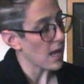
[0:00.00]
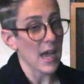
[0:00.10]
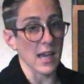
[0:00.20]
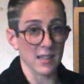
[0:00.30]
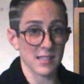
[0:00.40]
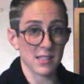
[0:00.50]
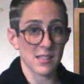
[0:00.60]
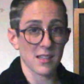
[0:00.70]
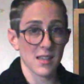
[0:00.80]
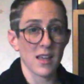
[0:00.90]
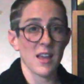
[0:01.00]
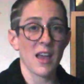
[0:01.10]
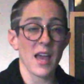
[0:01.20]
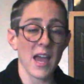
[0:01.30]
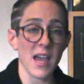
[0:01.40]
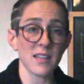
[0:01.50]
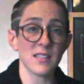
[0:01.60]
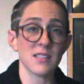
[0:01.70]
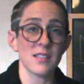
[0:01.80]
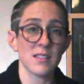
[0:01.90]
X.
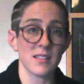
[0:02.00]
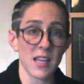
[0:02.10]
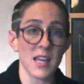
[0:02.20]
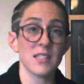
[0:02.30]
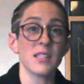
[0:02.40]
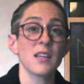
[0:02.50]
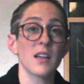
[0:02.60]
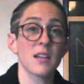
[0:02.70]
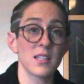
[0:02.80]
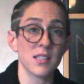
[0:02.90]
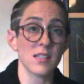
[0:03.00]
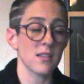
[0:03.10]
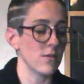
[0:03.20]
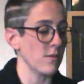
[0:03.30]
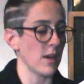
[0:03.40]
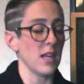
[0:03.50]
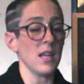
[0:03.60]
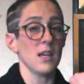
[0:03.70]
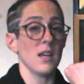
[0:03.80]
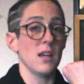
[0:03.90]
X says x.
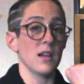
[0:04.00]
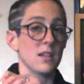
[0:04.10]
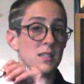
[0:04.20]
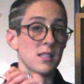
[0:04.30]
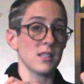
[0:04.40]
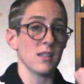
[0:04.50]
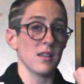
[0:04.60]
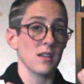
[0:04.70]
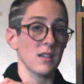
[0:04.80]
Ready? X.